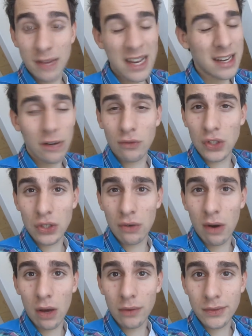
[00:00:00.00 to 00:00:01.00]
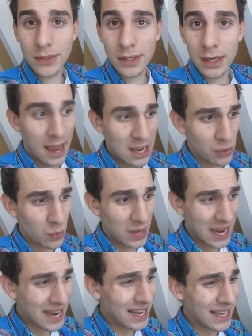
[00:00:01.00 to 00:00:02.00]
800 euros. And you
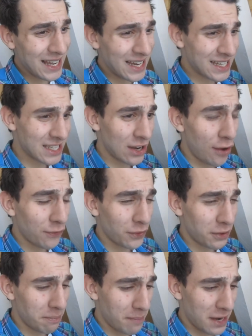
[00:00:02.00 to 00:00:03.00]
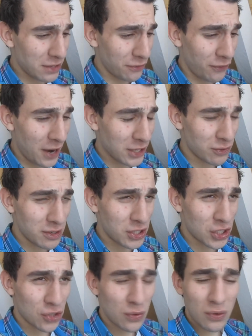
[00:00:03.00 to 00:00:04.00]
get less after the manufacturer
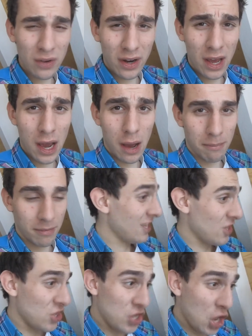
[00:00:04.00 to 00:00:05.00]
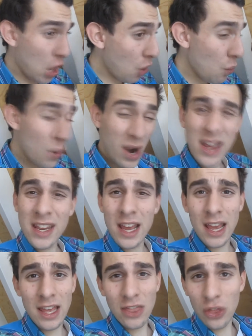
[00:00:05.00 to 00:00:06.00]
screwed it up. No
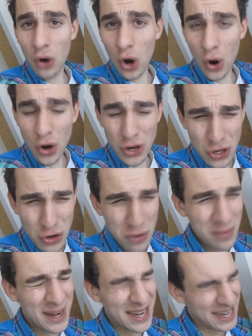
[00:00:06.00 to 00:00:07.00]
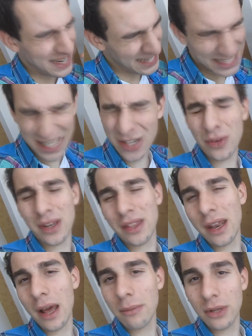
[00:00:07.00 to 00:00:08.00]
way in the human history
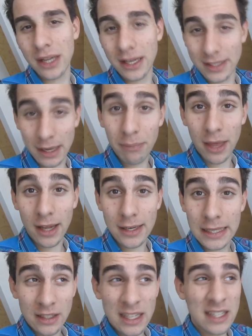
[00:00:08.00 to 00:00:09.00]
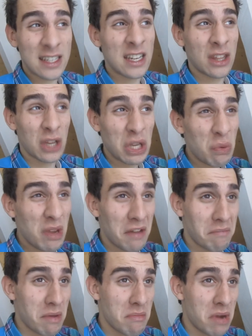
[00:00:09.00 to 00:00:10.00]
that I'm gonna accept that. It's either you
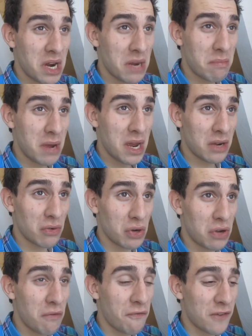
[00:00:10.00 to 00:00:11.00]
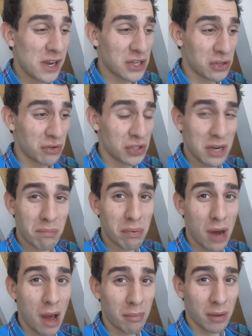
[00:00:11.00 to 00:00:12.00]
give me money back or you fix your shit
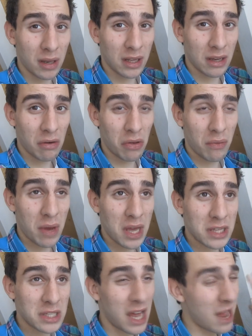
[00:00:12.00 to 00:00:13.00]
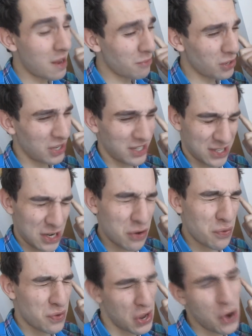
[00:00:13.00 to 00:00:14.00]
properly. Otherwise, I'm gonna
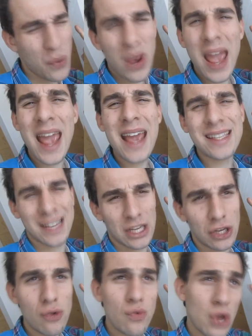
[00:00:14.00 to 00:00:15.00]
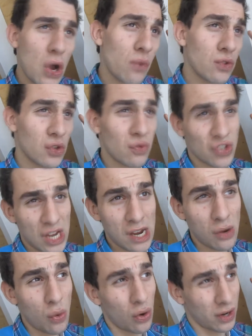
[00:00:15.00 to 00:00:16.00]
sue your ass and you going to
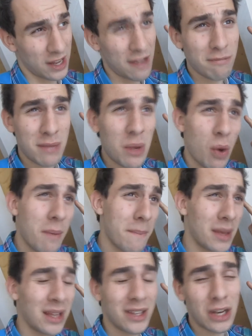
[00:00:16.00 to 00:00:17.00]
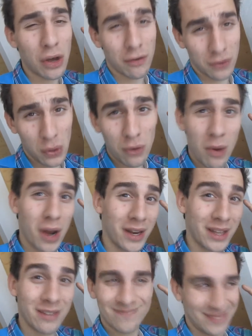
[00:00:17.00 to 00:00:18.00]
jail or give me 1 million of your
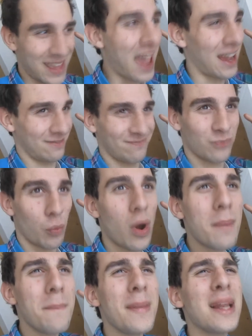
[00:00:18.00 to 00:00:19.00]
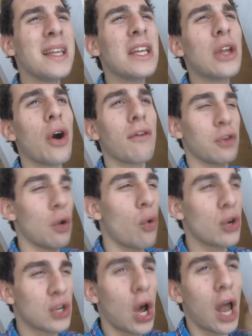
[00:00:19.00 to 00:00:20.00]
money. Yeah, 1 million of
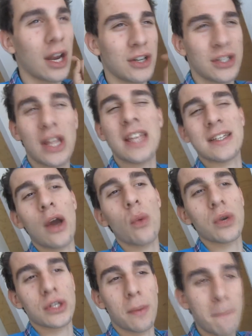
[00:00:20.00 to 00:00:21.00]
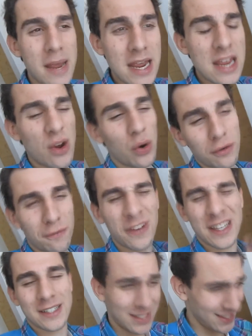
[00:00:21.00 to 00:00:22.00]
your dollars is going to me or you
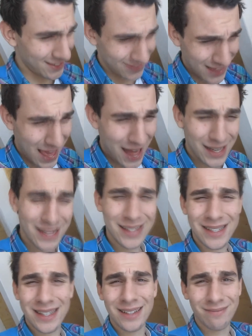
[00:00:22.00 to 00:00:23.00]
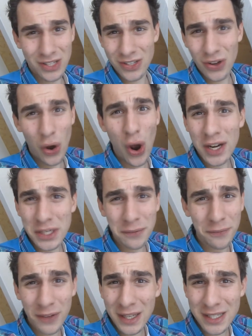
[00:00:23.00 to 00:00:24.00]
fix it. That easy. No hard
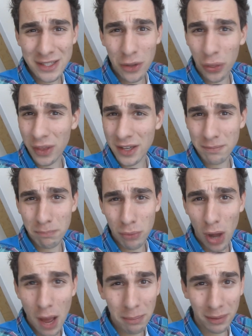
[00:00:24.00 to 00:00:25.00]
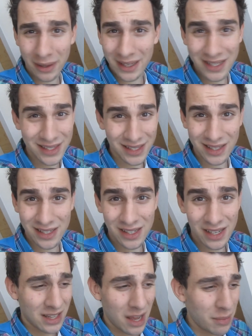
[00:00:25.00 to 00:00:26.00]
to fix the thing properly, is it?
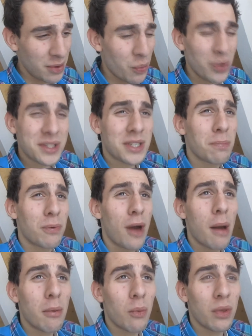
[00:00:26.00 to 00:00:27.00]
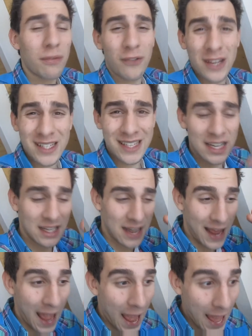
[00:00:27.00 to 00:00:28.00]
I mean, what's the problem with fixing
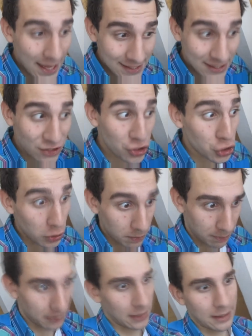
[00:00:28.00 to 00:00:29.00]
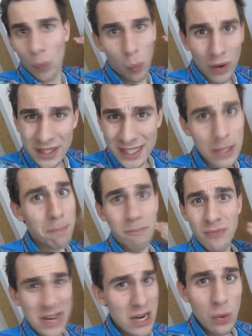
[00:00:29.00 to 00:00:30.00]
it as it should be? What's the
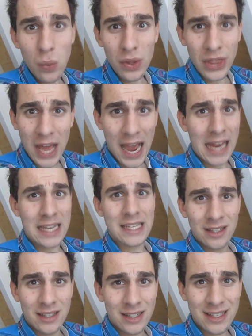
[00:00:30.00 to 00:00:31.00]
deal with that?